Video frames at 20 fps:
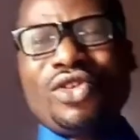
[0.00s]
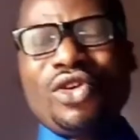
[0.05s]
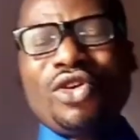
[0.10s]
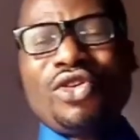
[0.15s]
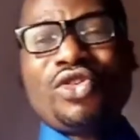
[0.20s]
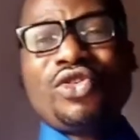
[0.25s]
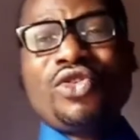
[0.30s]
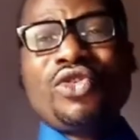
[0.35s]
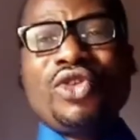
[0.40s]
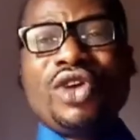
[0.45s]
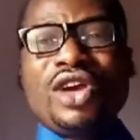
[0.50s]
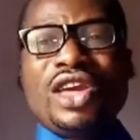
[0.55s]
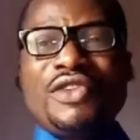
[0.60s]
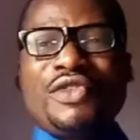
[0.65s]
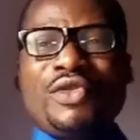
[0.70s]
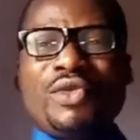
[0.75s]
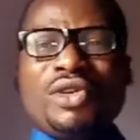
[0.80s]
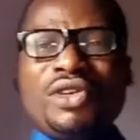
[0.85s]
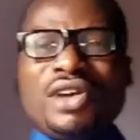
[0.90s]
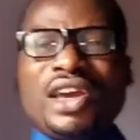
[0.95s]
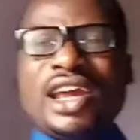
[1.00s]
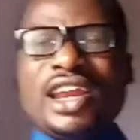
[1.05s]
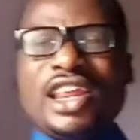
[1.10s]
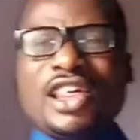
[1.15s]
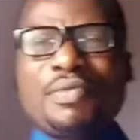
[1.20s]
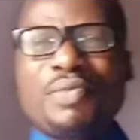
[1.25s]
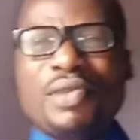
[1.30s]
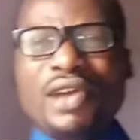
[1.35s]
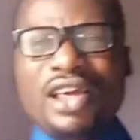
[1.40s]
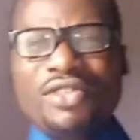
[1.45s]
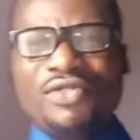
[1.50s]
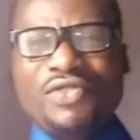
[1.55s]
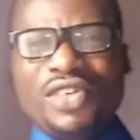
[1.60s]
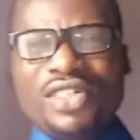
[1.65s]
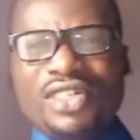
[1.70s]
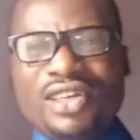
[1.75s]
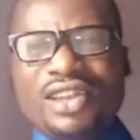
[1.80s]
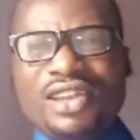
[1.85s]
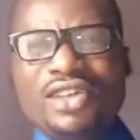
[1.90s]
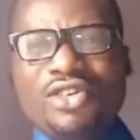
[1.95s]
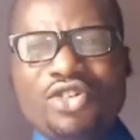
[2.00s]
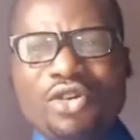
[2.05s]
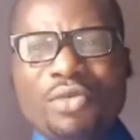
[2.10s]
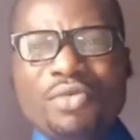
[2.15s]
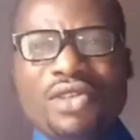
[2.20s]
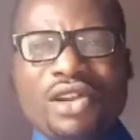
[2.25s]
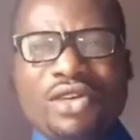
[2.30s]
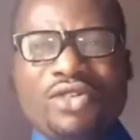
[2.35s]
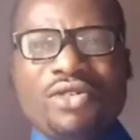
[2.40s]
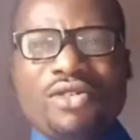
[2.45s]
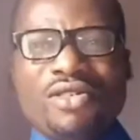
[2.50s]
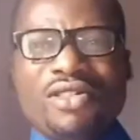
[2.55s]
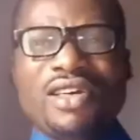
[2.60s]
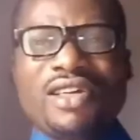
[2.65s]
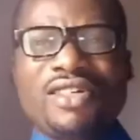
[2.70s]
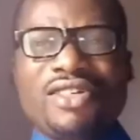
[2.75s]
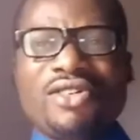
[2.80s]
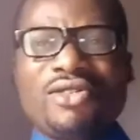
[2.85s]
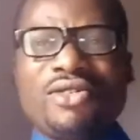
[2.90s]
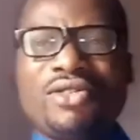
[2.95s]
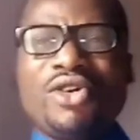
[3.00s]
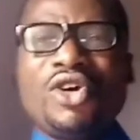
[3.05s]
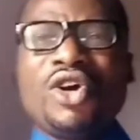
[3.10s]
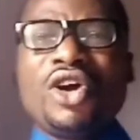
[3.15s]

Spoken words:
Also, if you want to get these prayers, visit the subscription section,